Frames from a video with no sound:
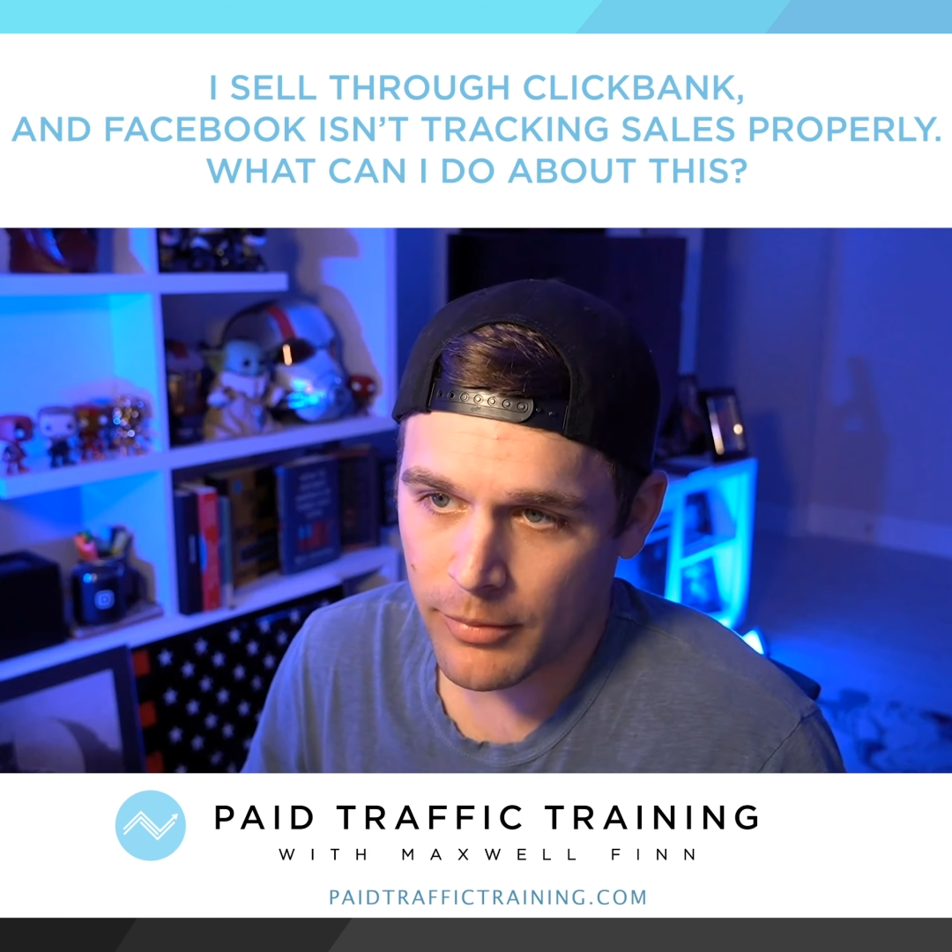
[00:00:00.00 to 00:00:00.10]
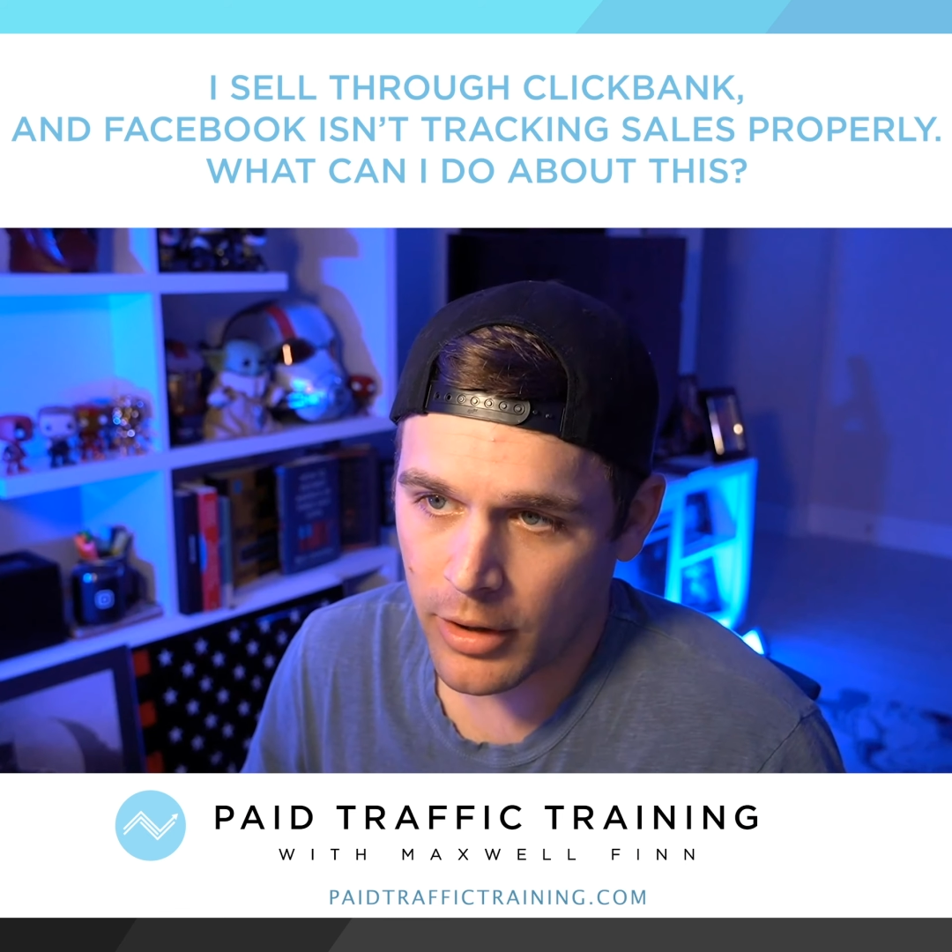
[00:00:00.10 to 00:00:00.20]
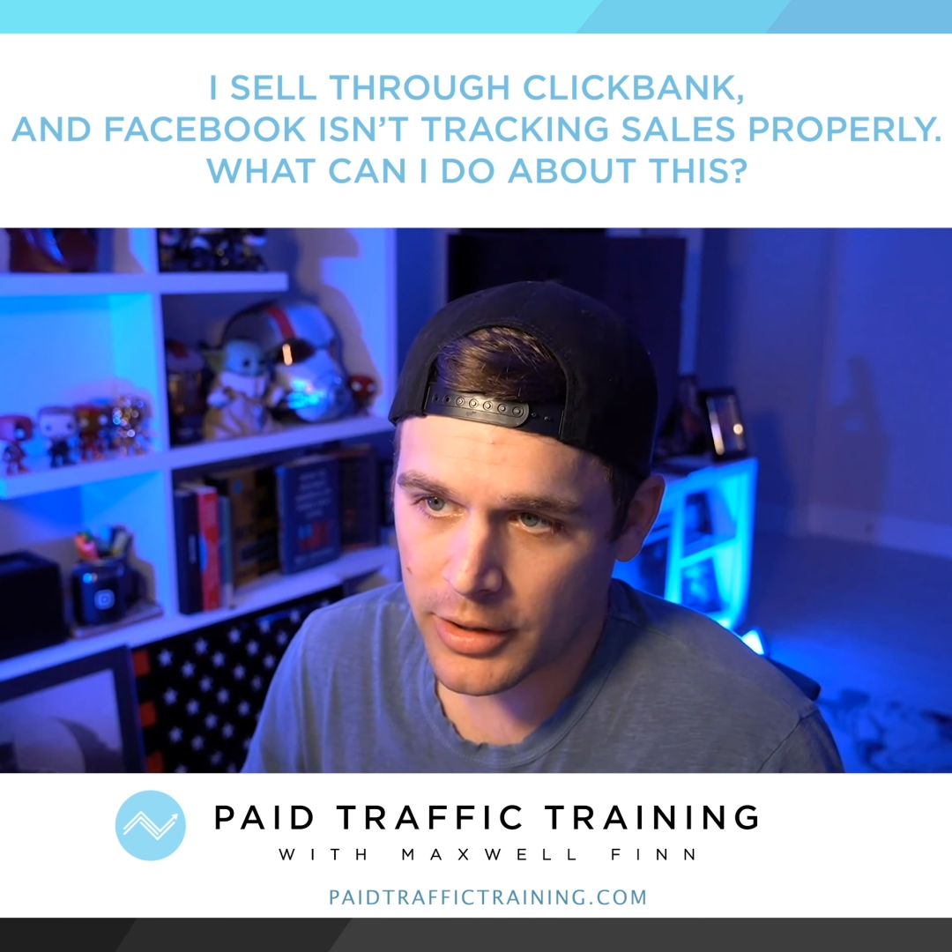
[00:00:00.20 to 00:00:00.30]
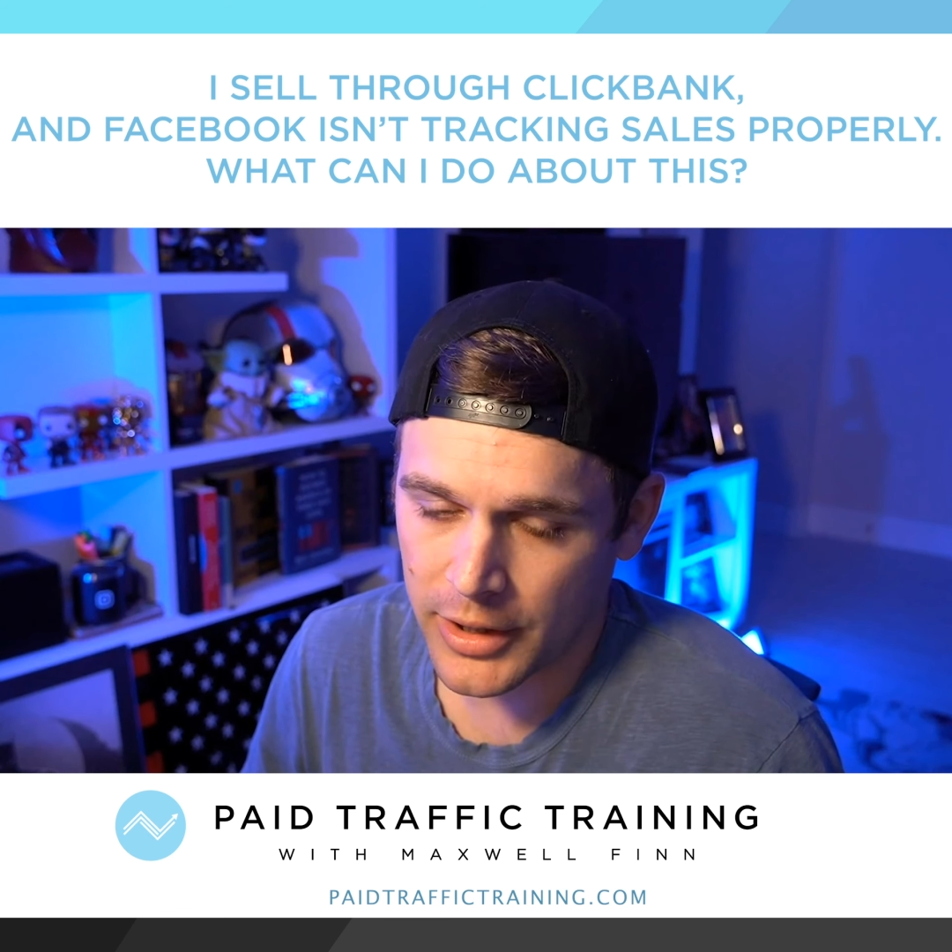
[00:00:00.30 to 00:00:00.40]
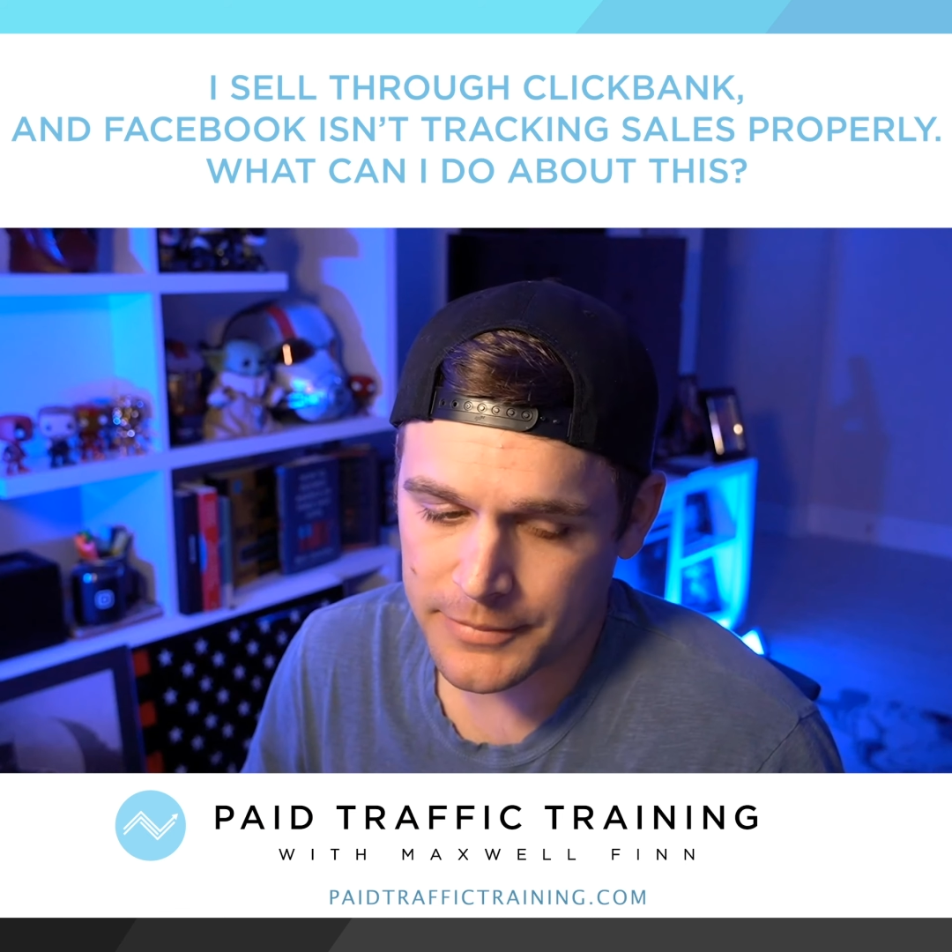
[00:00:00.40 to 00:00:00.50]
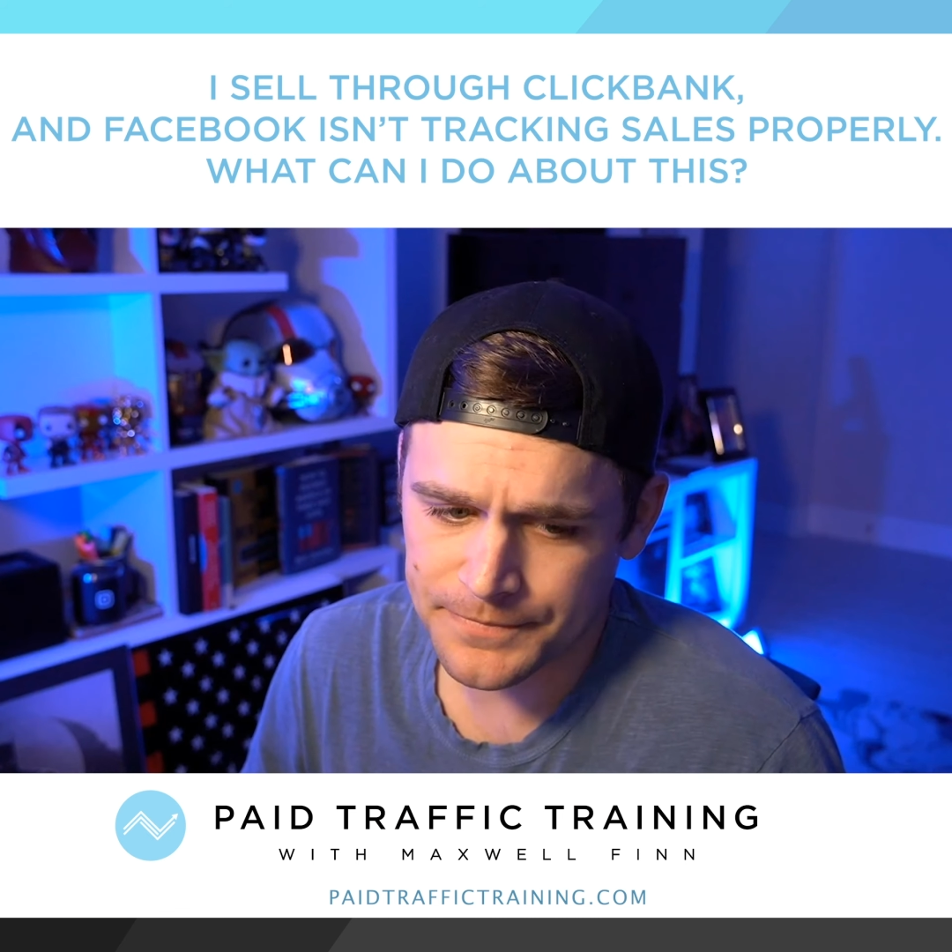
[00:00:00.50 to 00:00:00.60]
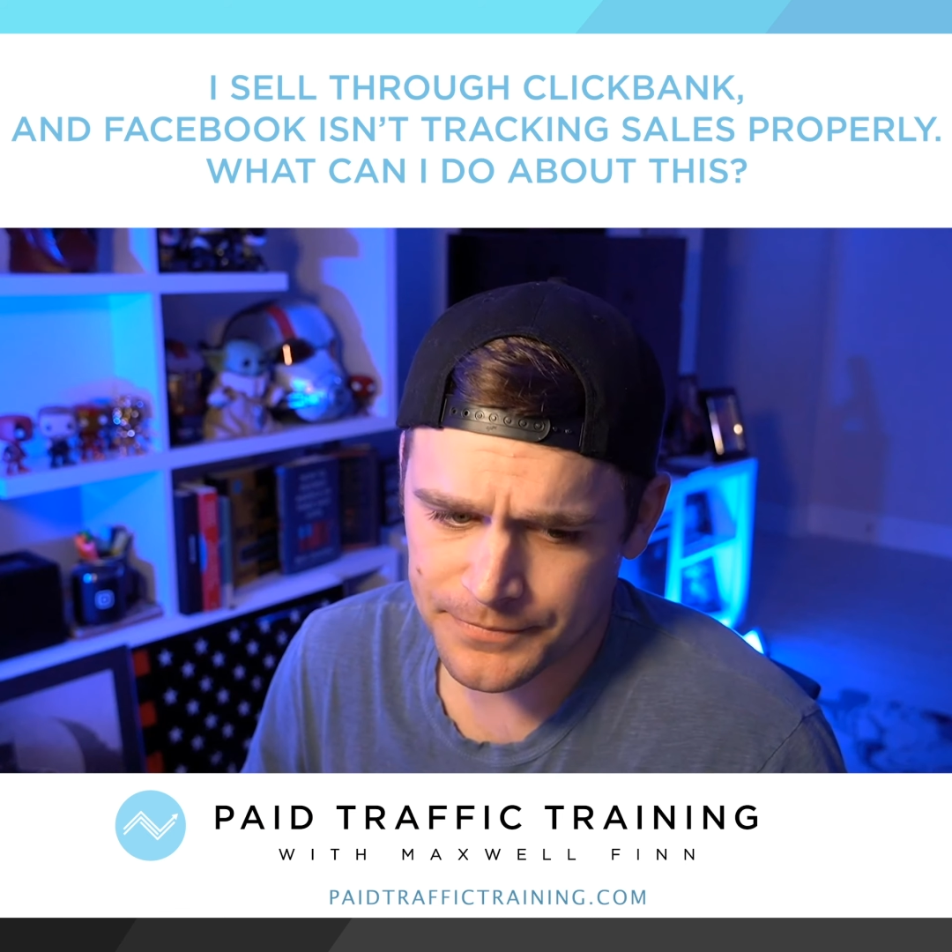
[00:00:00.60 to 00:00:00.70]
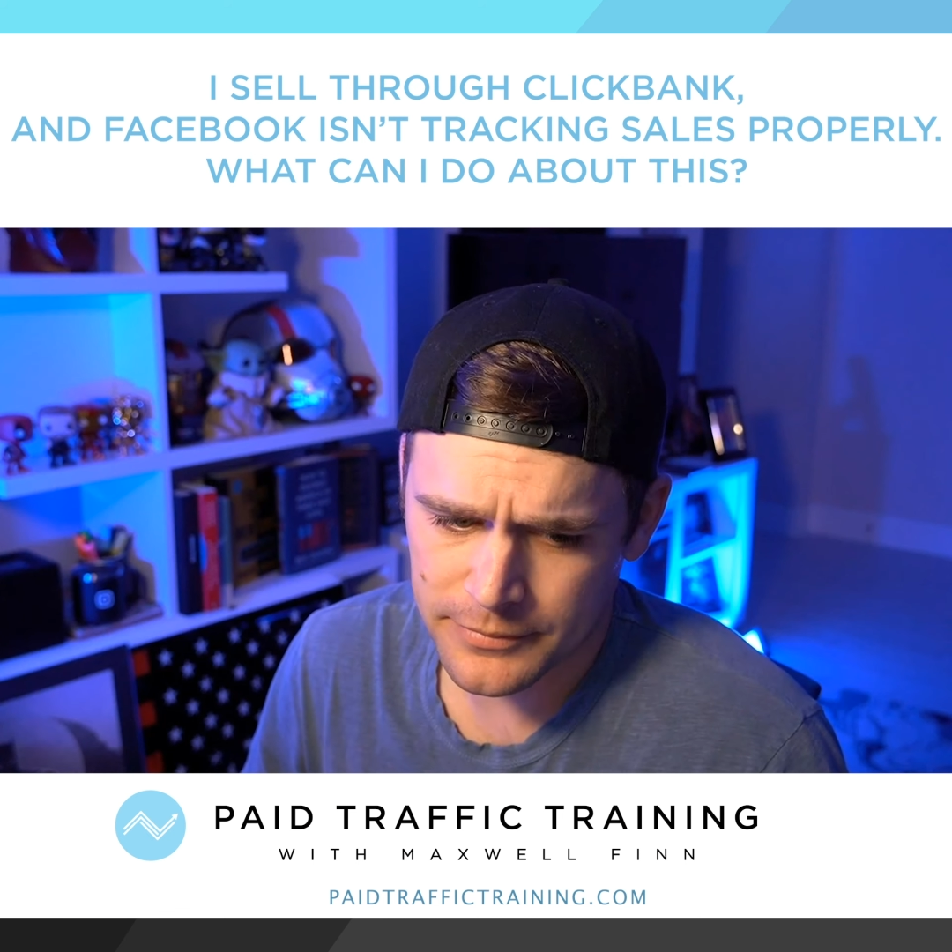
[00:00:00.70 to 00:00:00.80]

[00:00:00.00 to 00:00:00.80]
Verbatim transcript: marketing